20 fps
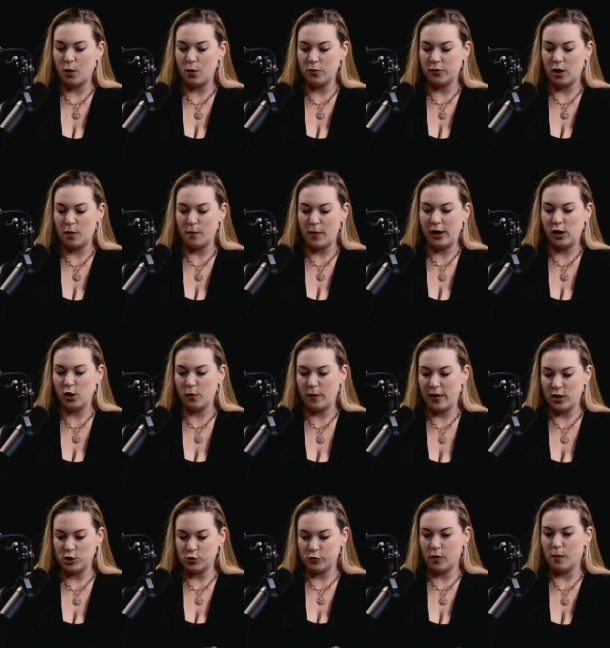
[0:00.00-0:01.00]
then I'll
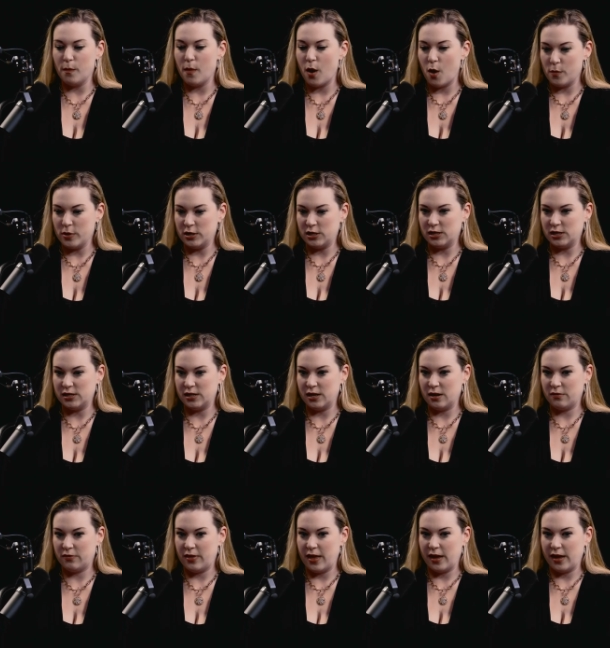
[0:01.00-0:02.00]
micromanage for a moment to see
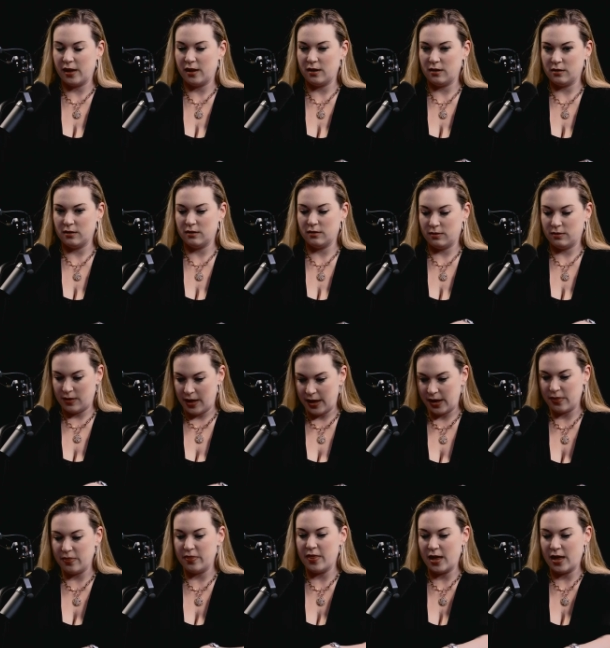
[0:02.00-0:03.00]
if they can they
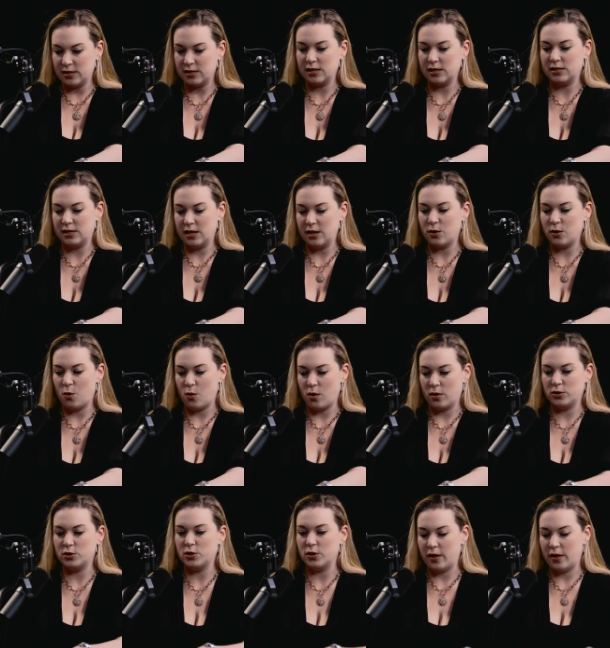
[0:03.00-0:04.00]
can then succeed or
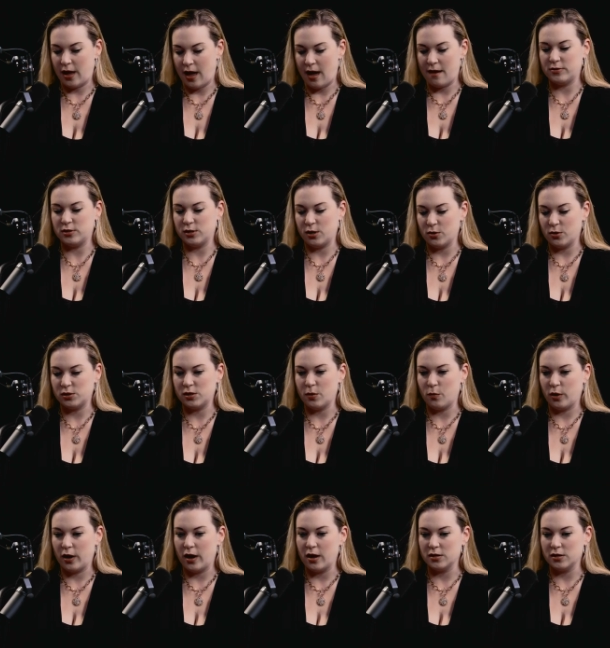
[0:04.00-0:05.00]
did they have to go
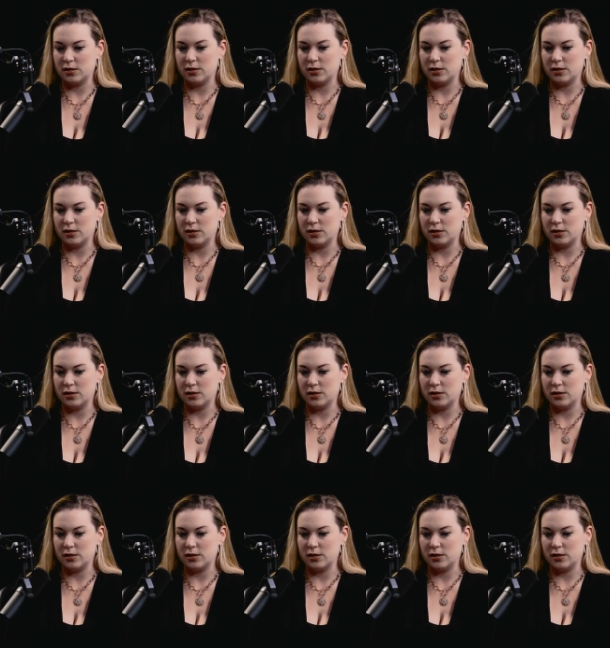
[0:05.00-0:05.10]
somewhere else.